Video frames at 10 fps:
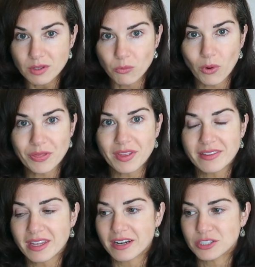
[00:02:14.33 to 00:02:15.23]
One
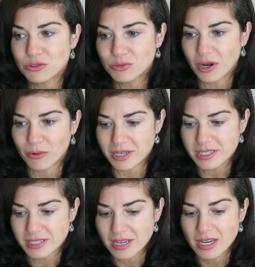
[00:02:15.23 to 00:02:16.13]
thing that I do
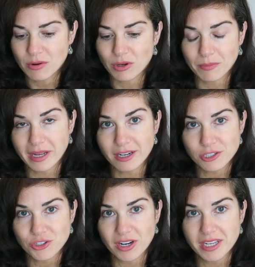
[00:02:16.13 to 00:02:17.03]
notice with my hair
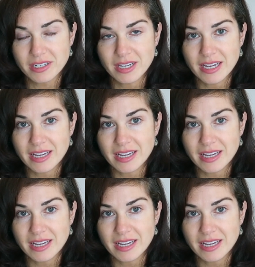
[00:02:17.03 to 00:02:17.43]
straight